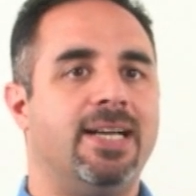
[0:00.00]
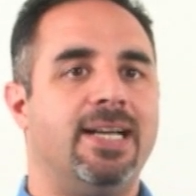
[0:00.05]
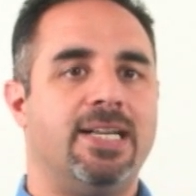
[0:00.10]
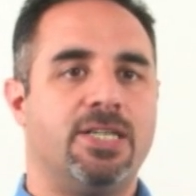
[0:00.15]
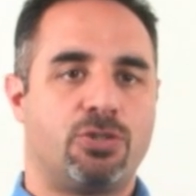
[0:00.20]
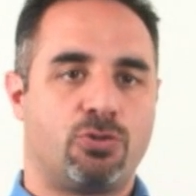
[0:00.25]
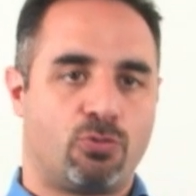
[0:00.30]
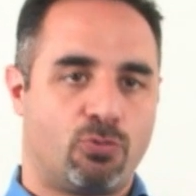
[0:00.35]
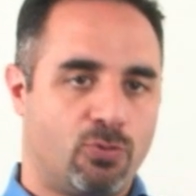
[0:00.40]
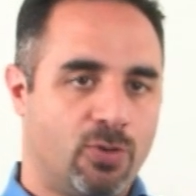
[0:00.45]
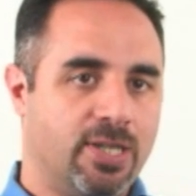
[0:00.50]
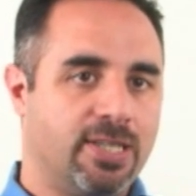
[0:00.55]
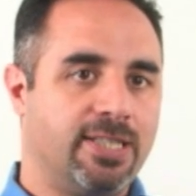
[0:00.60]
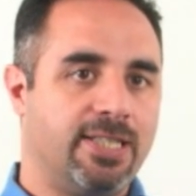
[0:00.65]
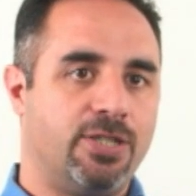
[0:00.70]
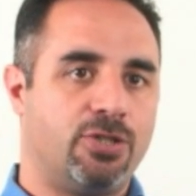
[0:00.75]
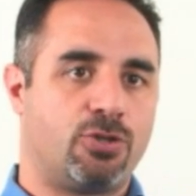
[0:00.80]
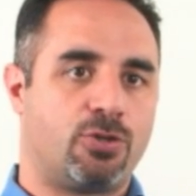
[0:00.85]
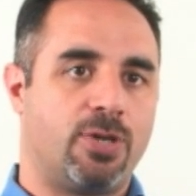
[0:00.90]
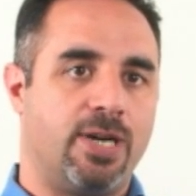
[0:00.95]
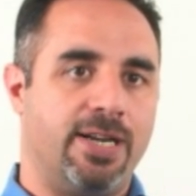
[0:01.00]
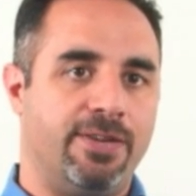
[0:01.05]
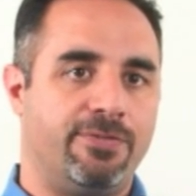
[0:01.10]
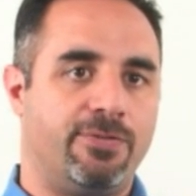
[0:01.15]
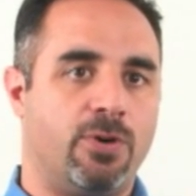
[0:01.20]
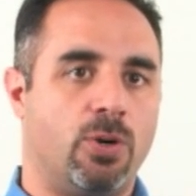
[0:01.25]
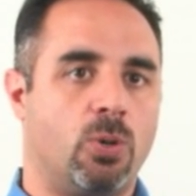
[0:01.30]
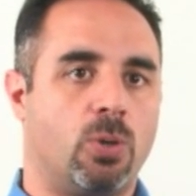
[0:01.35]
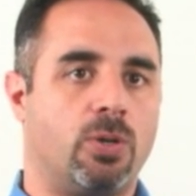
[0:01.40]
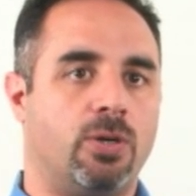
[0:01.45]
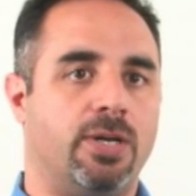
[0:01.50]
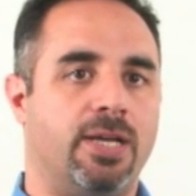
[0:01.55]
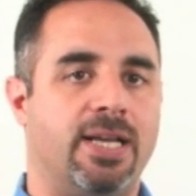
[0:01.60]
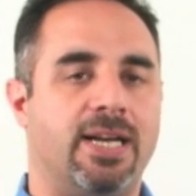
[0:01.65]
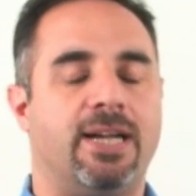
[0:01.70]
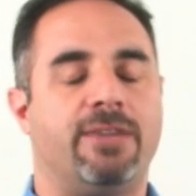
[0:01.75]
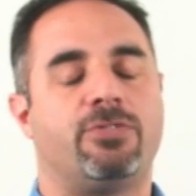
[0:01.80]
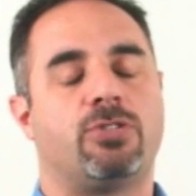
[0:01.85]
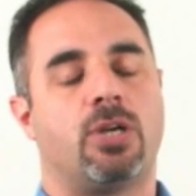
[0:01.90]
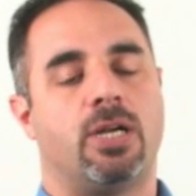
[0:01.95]
It's really straightforward,
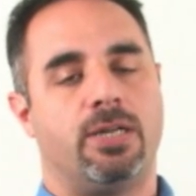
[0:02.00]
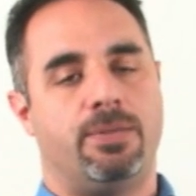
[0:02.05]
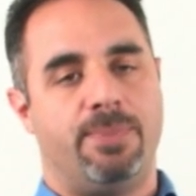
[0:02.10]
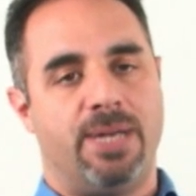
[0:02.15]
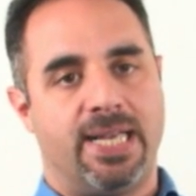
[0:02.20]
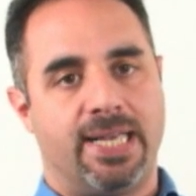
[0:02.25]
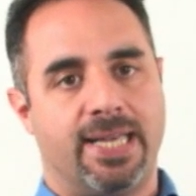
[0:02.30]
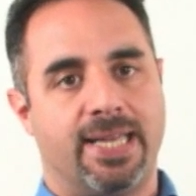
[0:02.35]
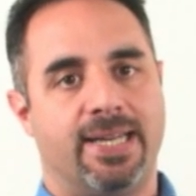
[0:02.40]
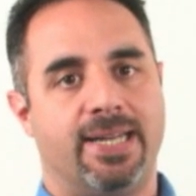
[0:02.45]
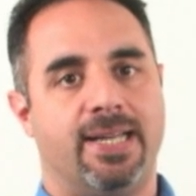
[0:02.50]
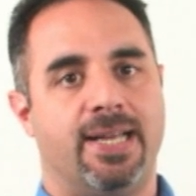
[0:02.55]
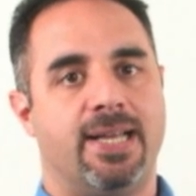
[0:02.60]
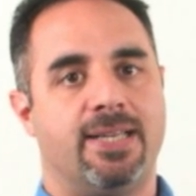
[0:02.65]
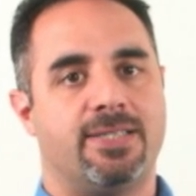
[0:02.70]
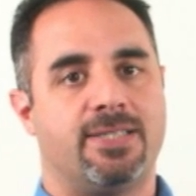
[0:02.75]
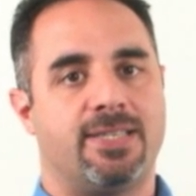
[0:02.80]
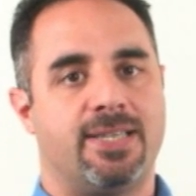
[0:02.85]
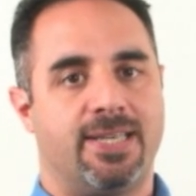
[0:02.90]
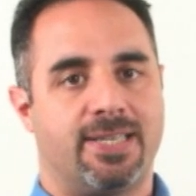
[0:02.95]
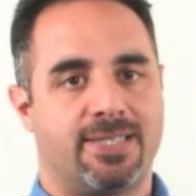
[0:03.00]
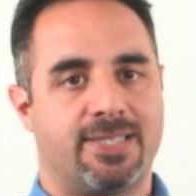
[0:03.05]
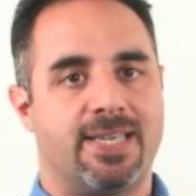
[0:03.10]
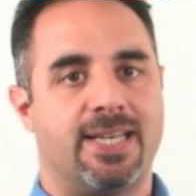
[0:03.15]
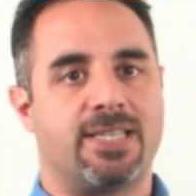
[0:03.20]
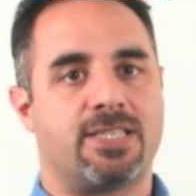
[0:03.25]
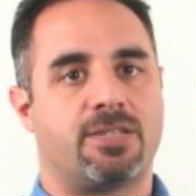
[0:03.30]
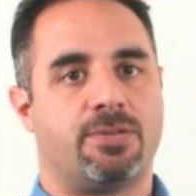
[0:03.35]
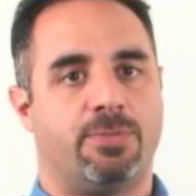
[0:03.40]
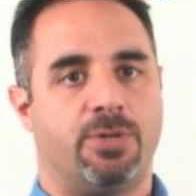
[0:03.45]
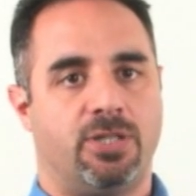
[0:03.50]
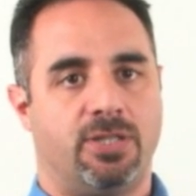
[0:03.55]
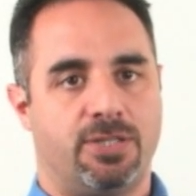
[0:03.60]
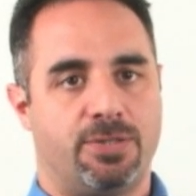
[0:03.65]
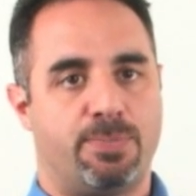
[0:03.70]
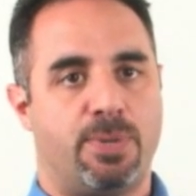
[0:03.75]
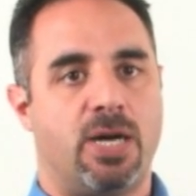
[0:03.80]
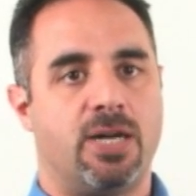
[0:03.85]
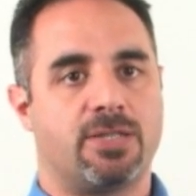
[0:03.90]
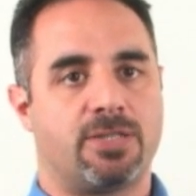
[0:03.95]
and I've tried to make it as accessible
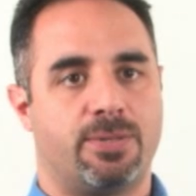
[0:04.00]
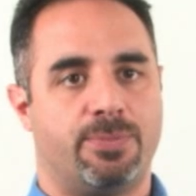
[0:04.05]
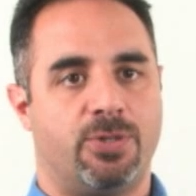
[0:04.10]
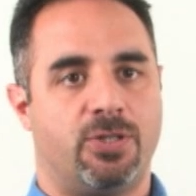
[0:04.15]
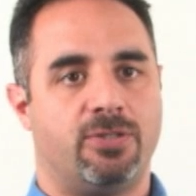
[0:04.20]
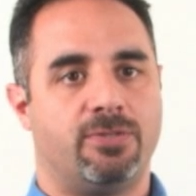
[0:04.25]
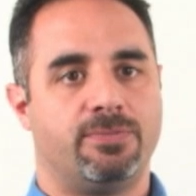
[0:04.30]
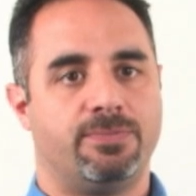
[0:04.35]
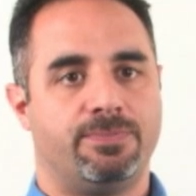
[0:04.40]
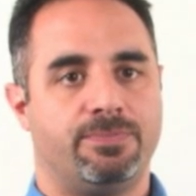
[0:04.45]
as possible.